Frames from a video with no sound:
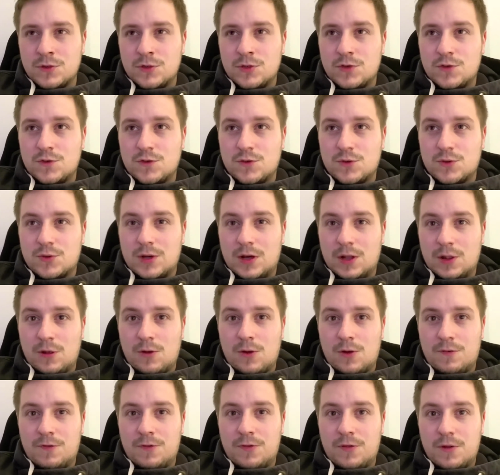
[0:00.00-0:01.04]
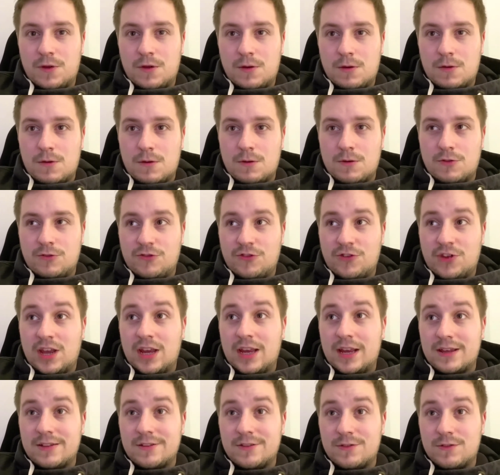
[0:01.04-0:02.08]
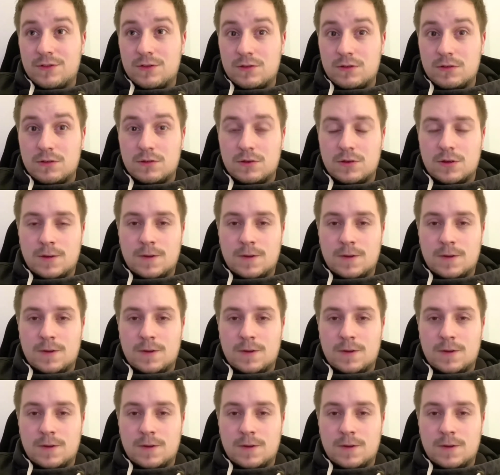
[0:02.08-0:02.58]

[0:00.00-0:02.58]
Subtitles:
So a lot of the chains